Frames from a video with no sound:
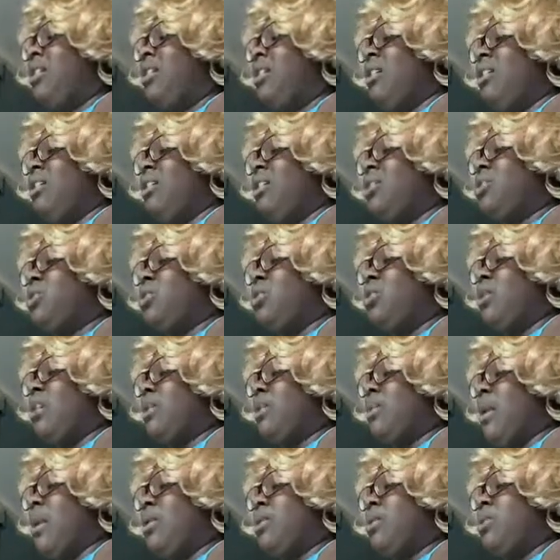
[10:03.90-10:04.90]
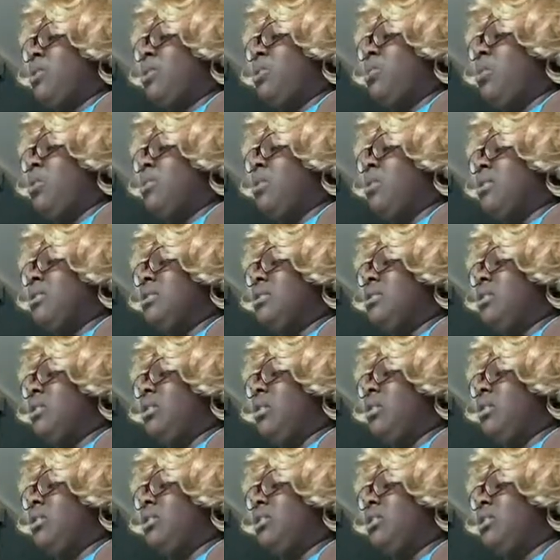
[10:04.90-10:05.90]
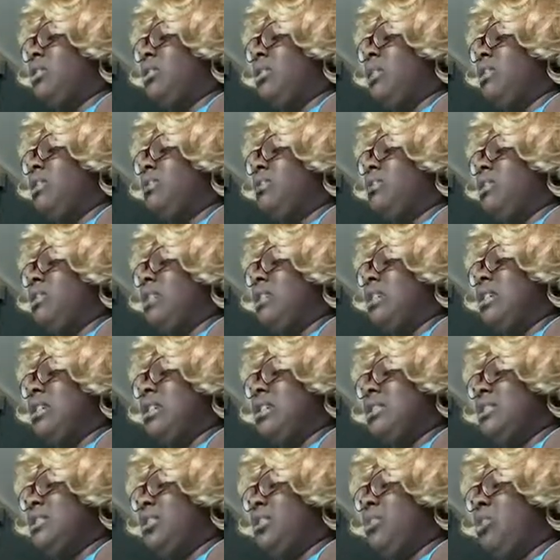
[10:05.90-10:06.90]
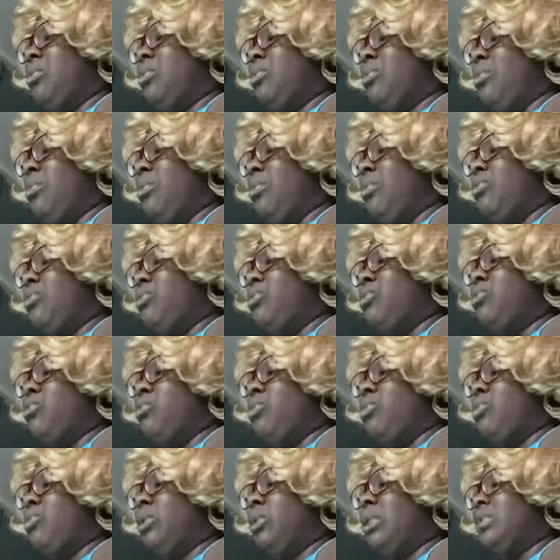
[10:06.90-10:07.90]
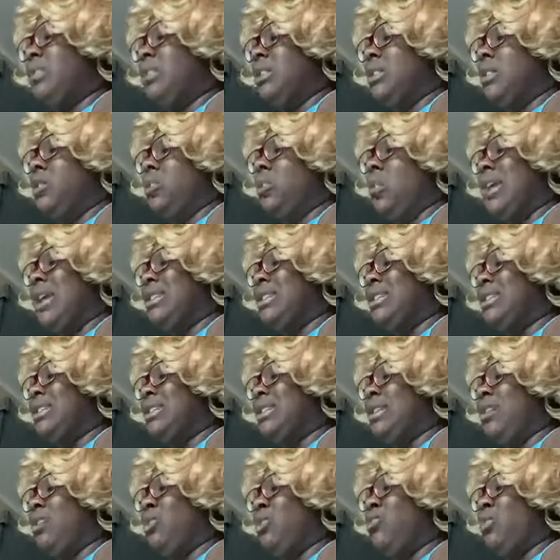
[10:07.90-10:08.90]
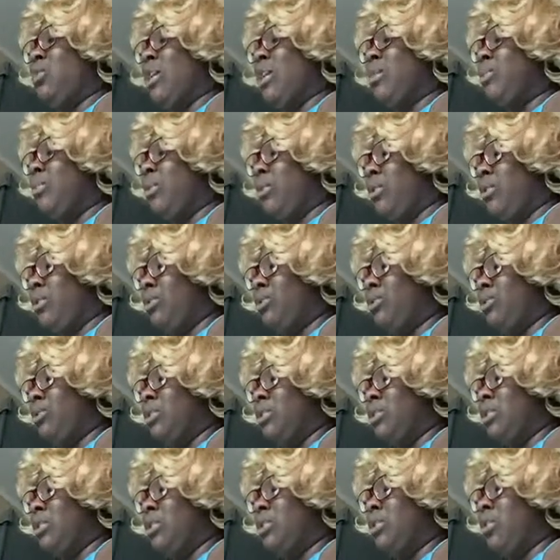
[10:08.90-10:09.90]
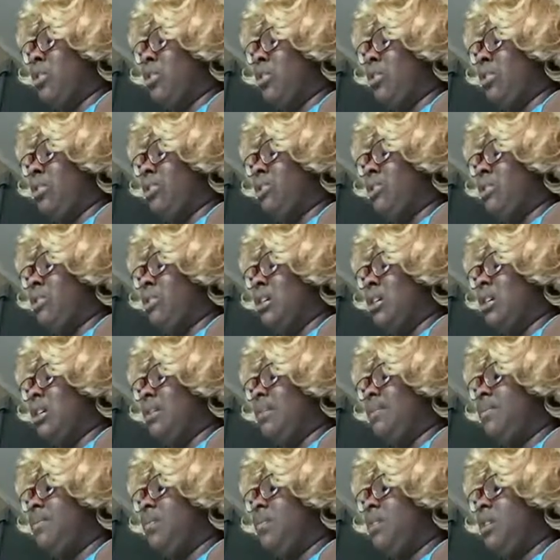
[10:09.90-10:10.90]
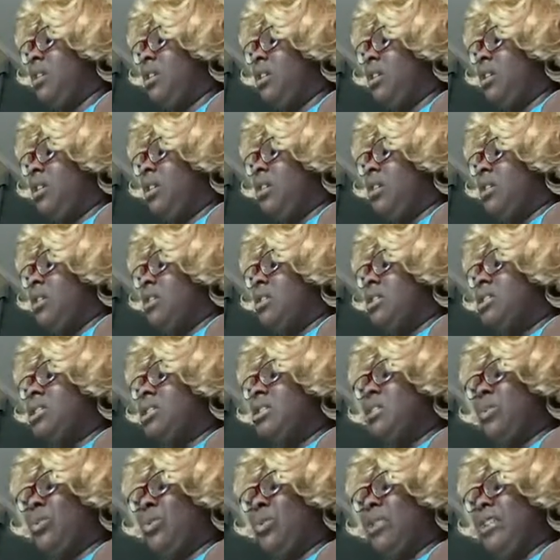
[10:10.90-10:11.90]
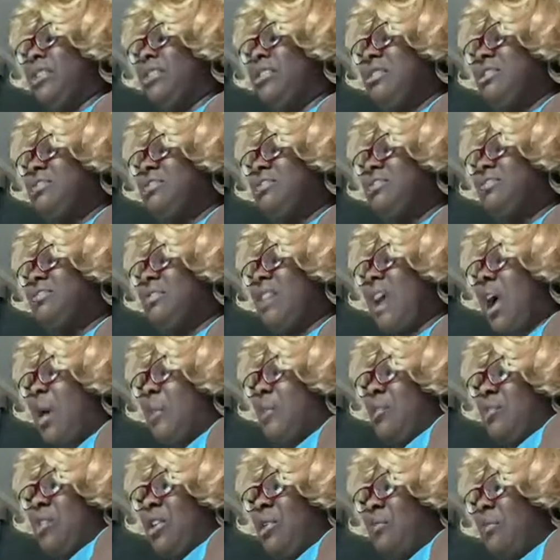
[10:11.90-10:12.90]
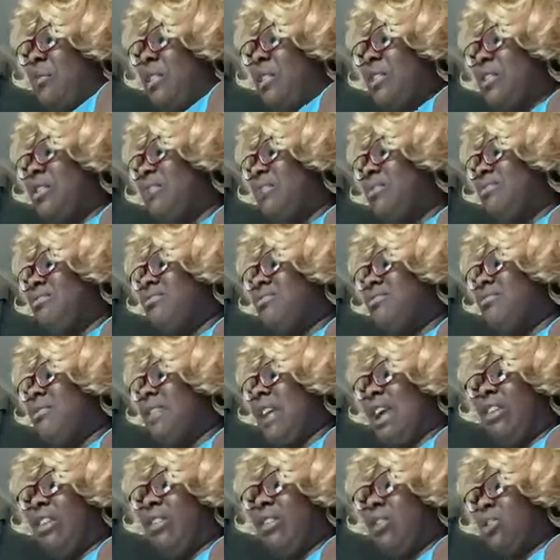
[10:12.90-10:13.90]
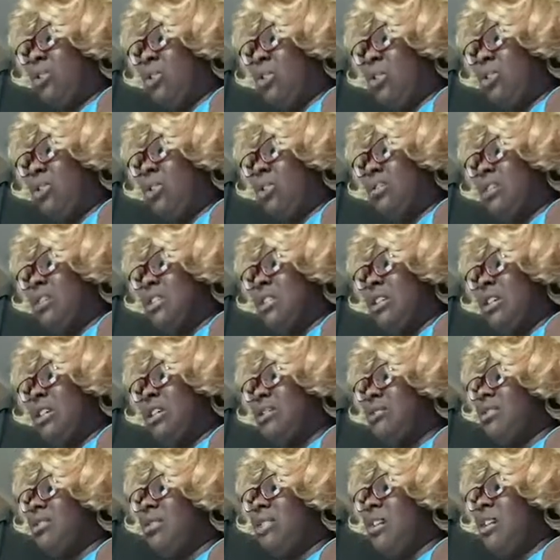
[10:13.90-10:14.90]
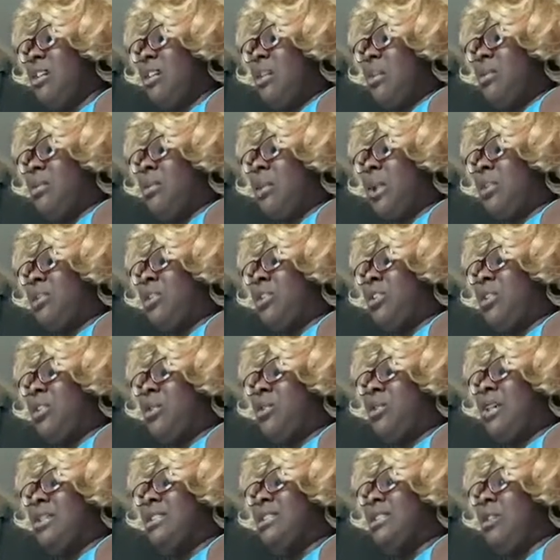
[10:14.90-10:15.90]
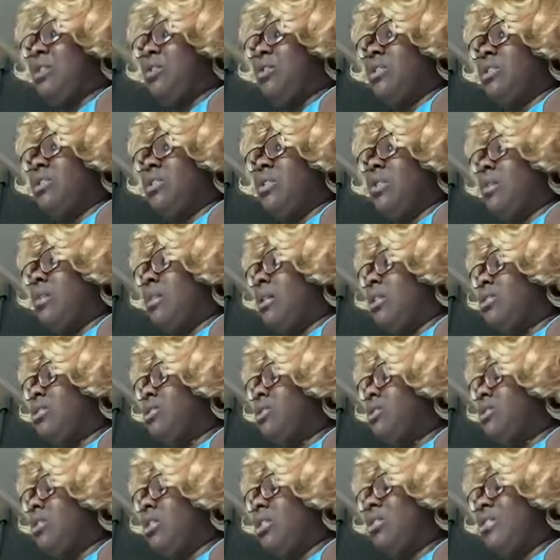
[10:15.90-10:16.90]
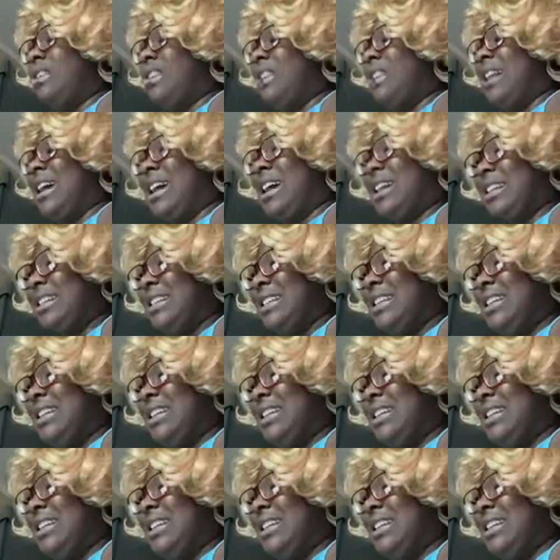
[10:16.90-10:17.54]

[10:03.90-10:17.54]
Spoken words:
the story about young woman's sun who lived in the east and her brother Moon who lived in the west, and the red bird who was the daughter of the sun. Isn't it weird? I'm a red bird and the daughter of the sun, but I'm turning myself into a monster of the night.